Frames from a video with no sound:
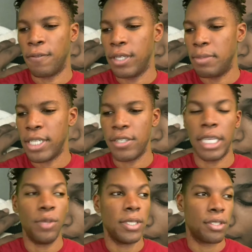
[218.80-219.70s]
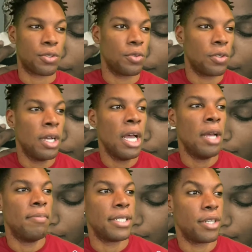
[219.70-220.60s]
for you, to make sure that you went to school,
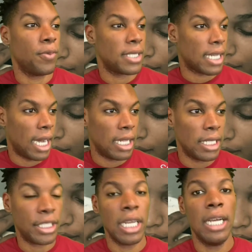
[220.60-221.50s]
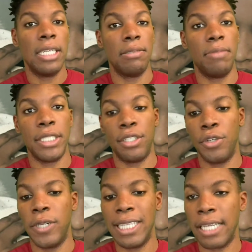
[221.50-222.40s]
make sure you went to college, make sure
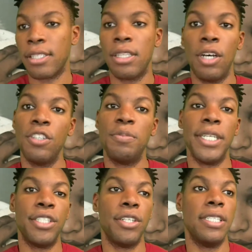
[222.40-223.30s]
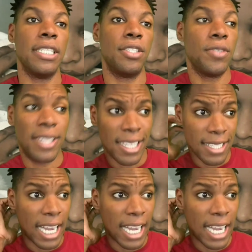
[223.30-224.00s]
you were in nice clothes, make sure you didn't do the things